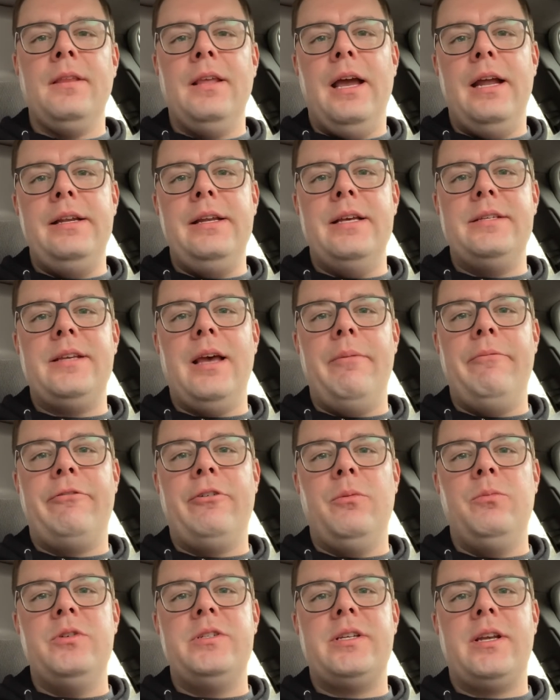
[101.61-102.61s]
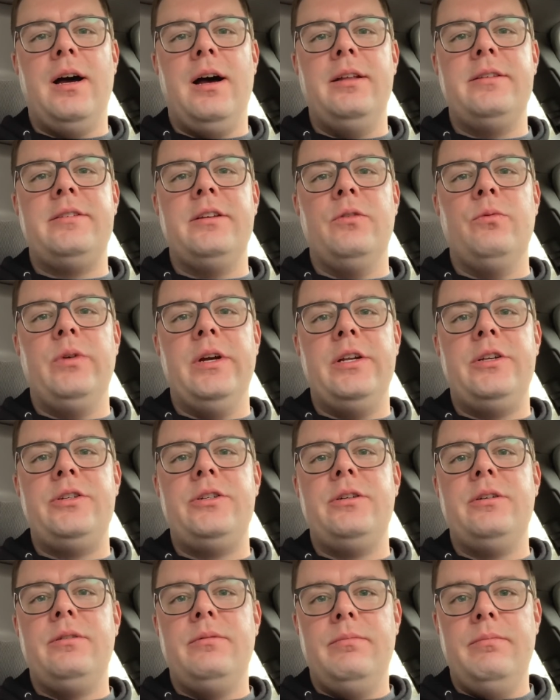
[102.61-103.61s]
And yes, I'm from Wisconsin,
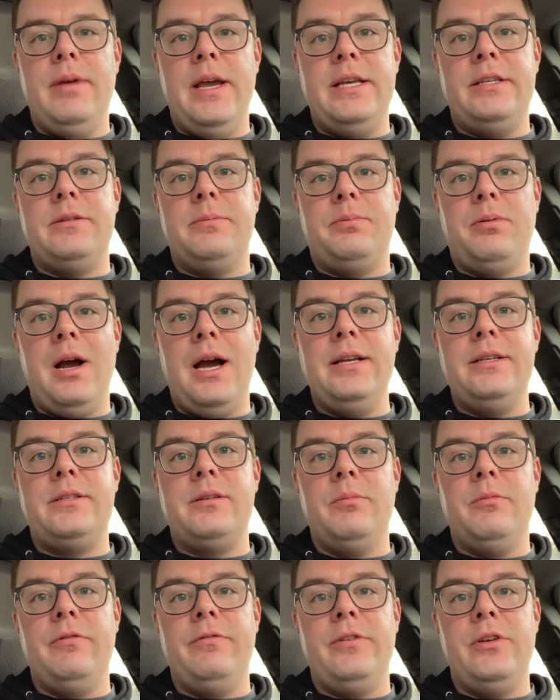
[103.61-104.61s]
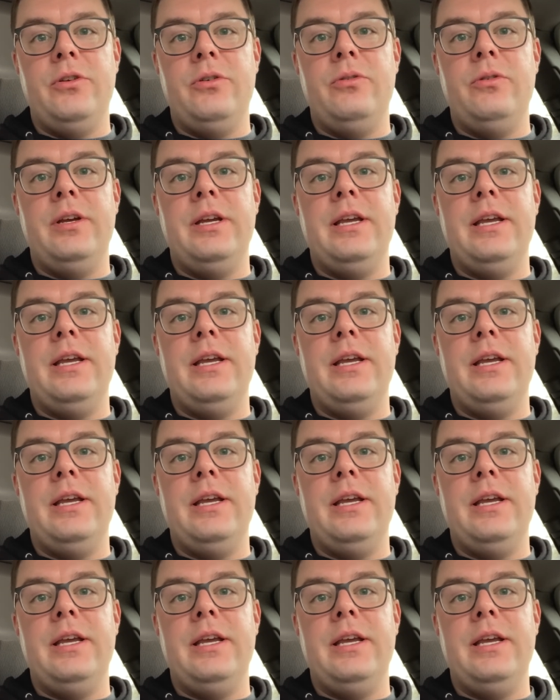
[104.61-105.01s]
which may surprise some of you